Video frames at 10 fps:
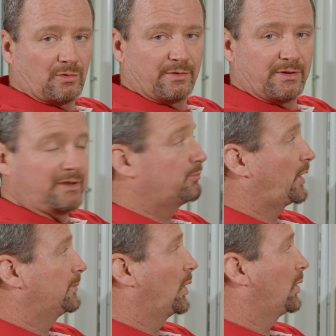on the
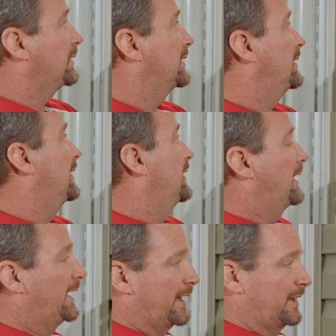brick mold,
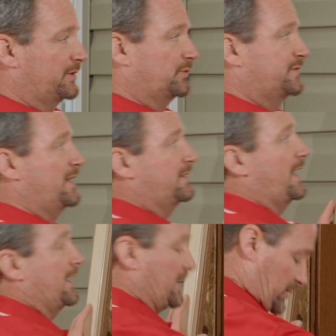and you'll take
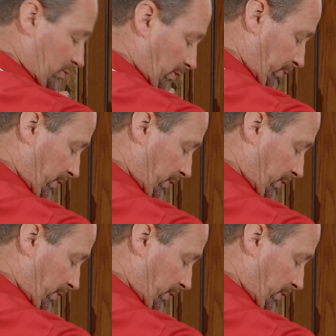that and you will